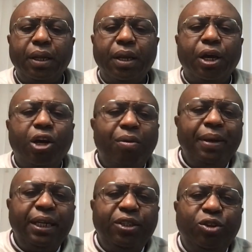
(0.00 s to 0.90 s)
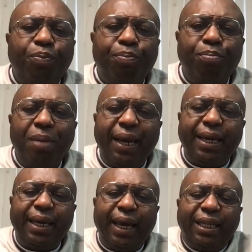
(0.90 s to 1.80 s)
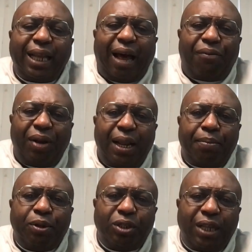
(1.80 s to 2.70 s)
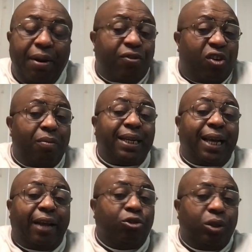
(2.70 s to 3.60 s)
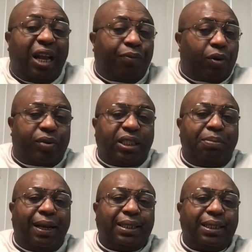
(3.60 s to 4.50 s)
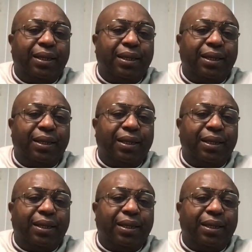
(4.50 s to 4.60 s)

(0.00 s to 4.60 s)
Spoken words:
Government need to make it available to them. If government can do that for Christmas,